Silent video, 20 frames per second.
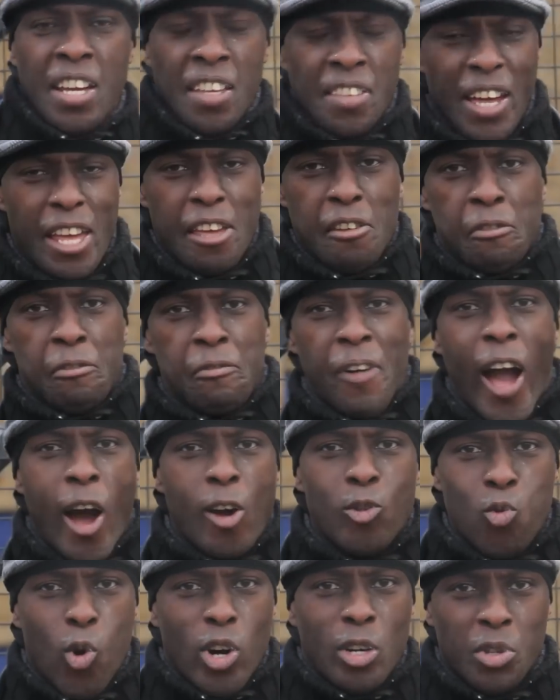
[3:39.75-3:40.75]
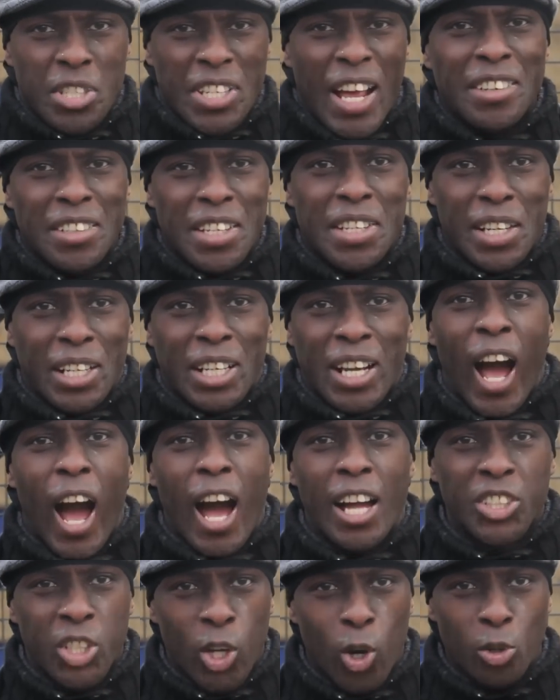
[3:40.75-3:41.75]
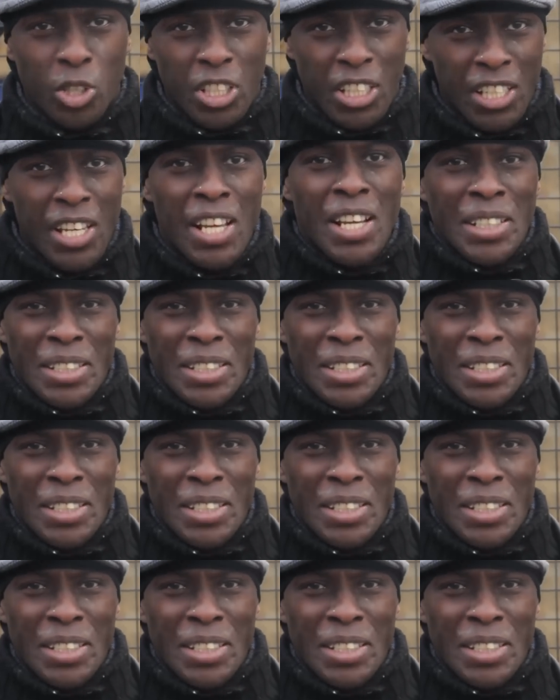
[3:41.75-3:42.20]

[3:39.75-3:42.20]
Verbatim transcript: They found what was under the car, Tony.